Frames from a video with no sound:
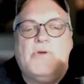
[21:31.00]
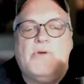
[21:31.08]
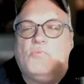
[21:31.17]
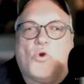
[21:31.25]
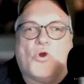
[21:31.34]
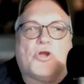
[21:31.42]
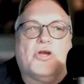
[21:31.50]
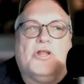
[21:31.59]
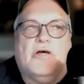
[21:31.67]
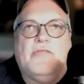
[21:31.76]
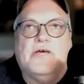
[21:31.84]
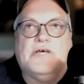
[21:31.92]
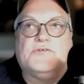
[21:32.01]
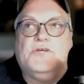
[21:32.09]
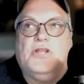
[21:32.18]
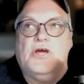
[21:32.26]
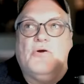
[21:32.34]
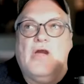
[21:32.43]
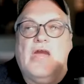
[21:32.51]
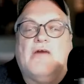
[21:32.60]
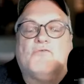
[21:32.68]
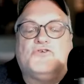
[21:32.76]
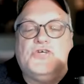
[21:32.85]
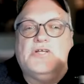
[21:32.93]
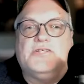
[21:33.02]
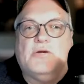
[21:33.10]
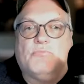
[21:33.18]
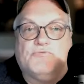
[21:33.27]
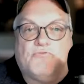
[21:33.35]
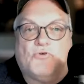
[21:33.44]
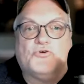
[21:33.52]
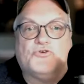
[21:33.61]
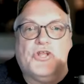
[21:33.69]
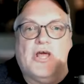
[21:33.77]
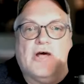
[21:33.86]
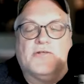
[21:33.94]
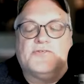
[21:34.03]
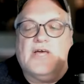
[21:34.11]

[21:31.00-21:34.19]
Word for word: been working on this, you know, ever since it was first announced.